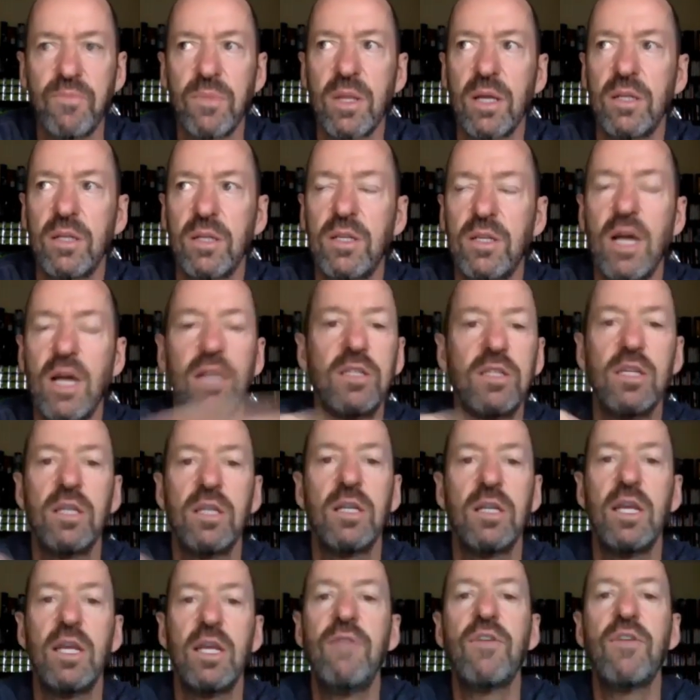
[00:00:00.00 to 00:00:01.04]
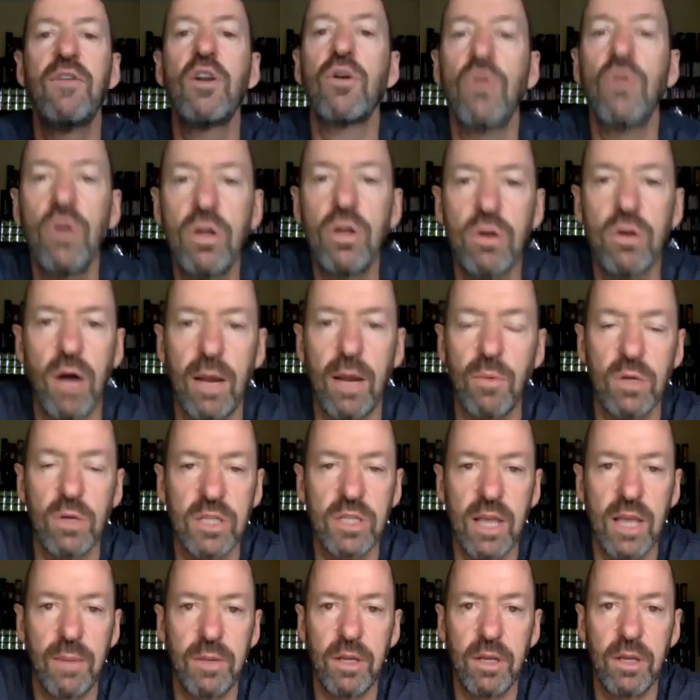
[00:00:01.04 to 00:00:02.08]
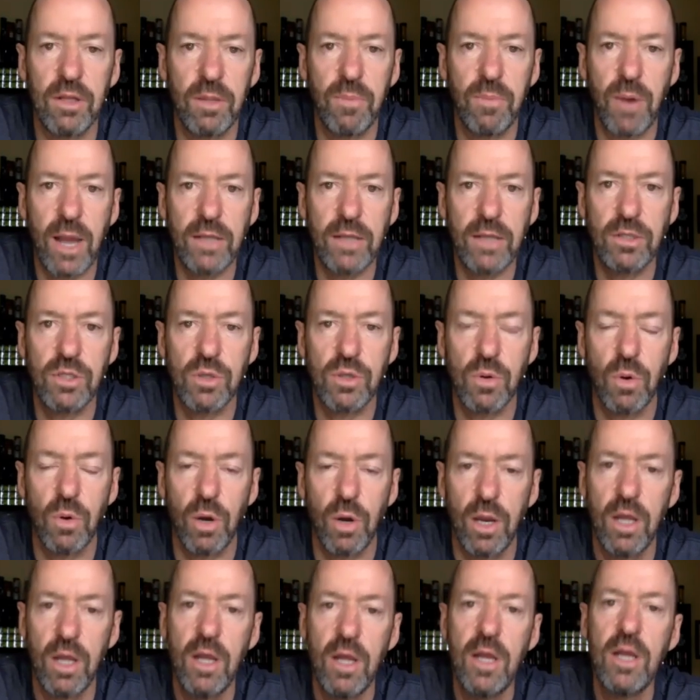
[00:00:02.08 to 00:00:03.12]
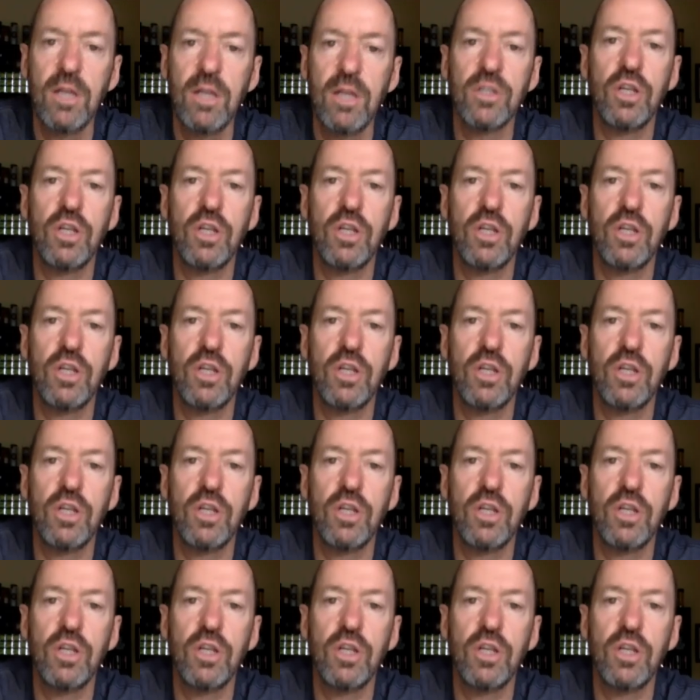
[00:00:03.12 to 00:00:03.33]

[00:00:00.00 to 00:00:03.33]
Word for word: doesn't even look like what's happening on the practice court. So